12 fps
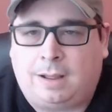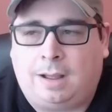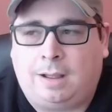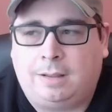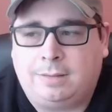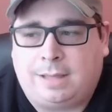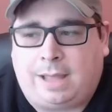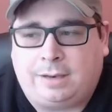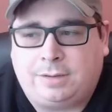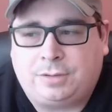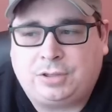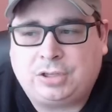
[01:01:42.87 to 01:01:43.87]
uh,
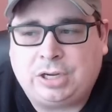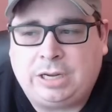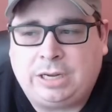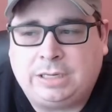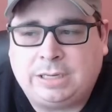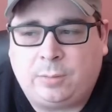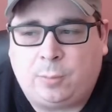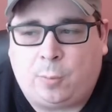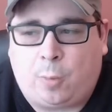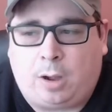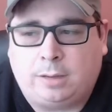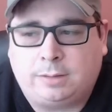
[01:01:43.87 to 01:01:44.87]
that she didn't
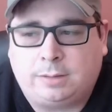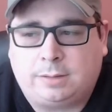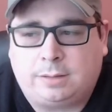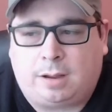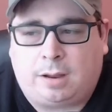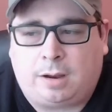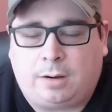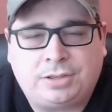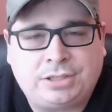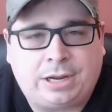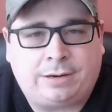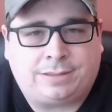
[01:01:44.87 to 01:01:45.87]
want her
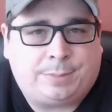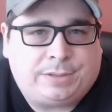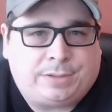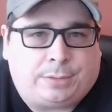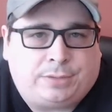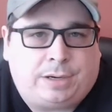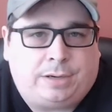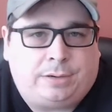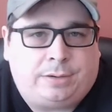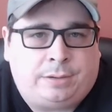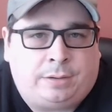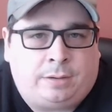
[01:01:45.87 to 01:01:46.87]
channel to be
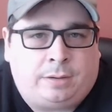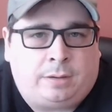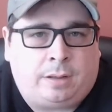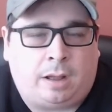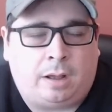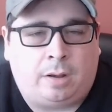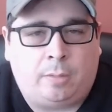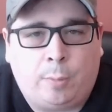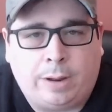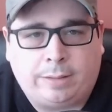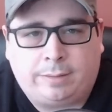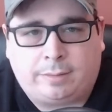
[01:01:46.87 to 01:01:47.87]
associated
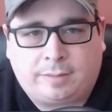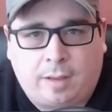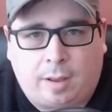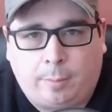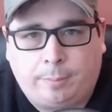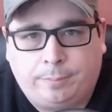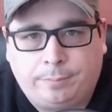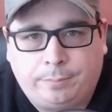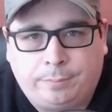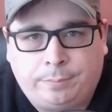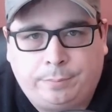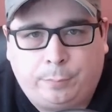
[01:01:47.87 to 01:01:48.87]
with some
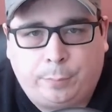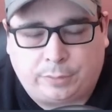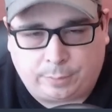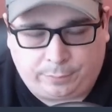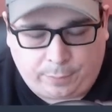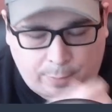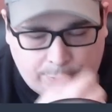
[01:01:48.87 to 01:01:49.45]
with some